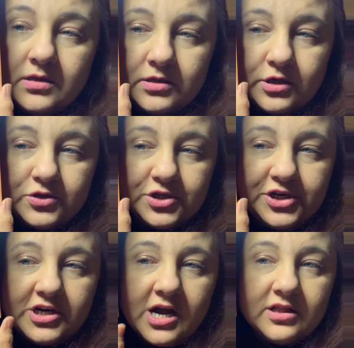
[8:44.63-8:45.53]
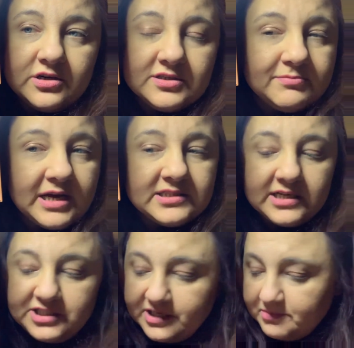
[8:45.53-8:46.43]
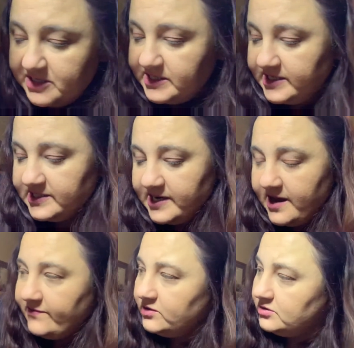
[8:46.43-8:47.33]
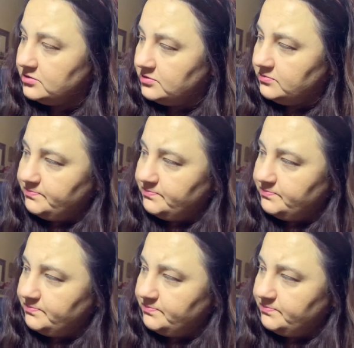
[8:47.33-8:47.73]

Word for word: Those are your colors. I'm not touching them because it doesn't have a little